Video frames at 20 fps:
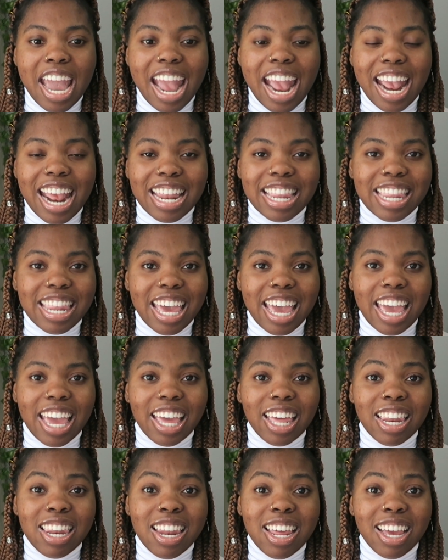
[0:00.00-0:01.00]
And
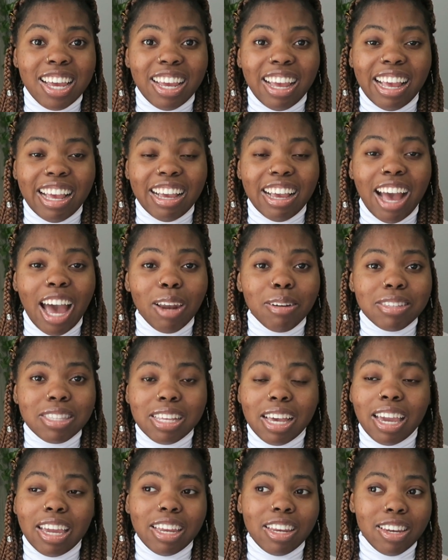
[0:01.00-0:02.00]
then God was
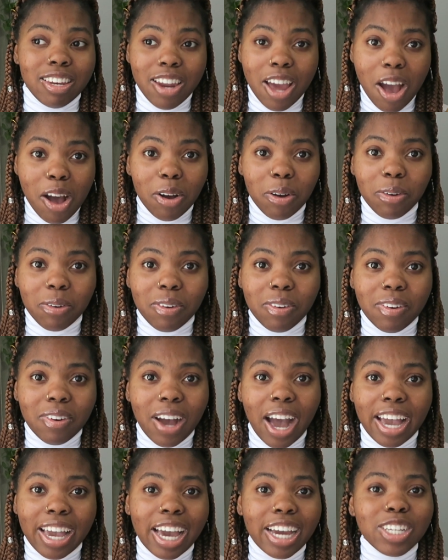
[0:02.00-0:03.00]
like, no,
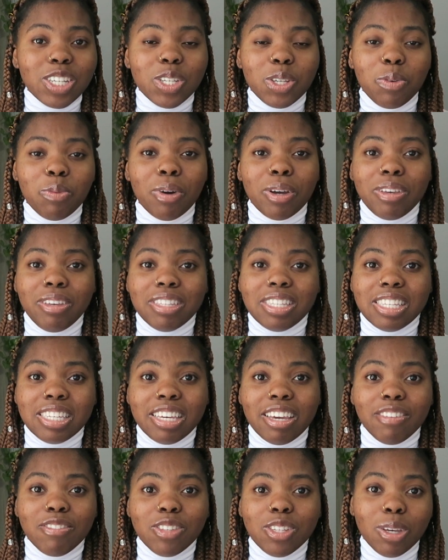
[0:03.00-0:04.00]
I actually want you to
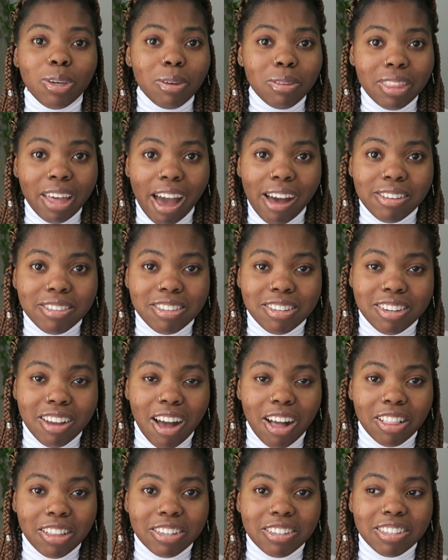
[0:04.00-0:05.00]
give
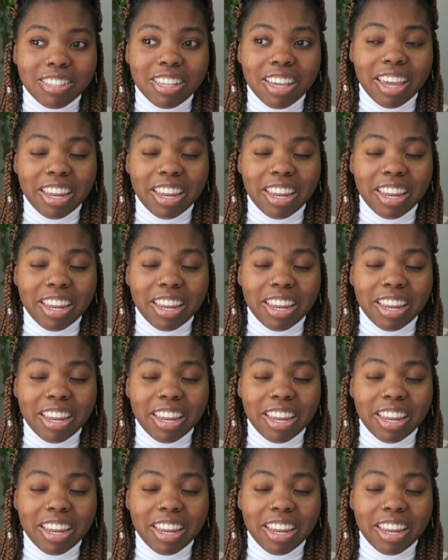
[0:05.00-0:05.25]
$2,000.